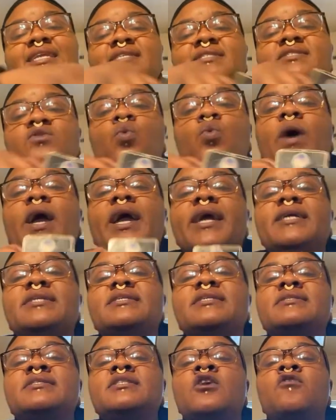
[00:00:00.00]
is the way
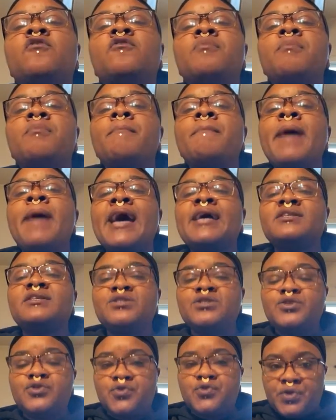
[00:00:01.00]
to
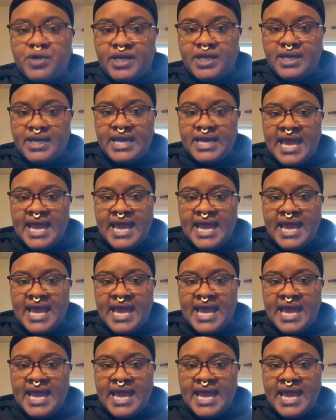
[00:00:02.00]
self-mastery.